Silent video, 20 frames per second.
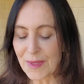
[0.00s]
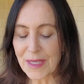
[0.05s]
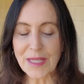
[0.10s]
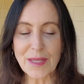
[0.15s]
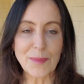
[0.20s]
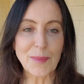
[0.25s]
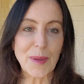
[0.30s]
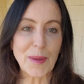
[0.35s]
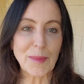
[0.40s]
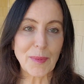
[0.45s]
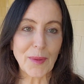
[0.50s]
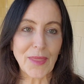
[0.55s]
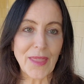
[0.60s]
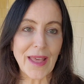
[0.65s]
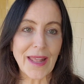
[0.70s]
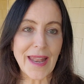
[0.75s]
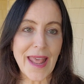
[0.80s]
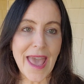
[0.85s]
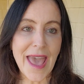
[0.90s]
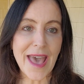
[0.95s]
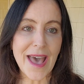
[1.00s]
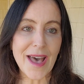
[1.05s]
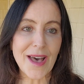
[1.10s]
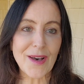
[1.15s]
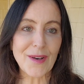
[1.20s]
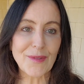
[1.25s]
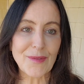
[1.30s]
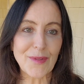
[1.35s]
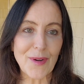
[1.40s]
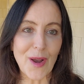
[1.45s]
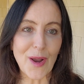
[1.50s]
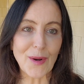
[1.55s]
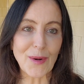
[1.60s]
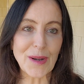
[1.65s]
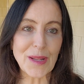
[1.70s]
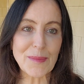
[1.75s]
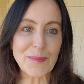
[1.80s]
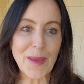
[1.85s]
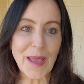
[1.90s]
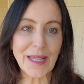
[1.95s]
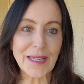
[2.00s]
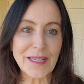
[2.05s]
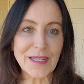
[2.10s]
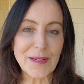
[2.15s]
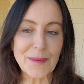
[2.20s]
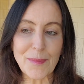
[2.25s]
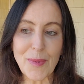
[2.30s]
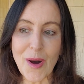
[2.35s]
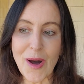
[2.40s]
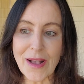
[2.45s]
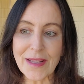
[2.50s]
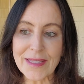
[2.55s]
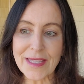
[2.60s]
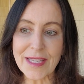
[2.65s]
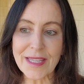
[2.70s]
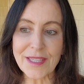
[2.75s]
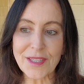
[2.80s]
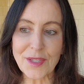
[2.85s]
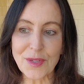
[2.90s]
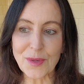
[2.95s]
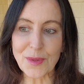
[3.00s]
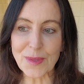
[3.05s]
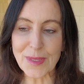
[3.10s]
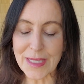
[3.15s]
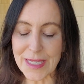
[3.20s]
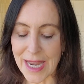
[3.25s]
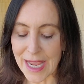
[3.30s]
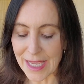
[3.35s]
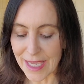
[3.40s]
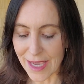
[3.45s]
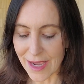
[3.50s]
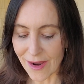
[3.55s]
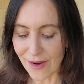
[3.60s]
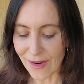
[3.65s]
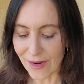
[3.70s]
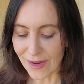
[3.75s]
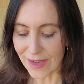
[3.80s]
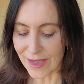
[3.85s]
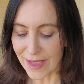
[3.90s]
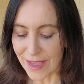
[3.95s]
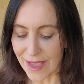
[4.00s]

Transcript: these are people that have already paid a deposit to stay here.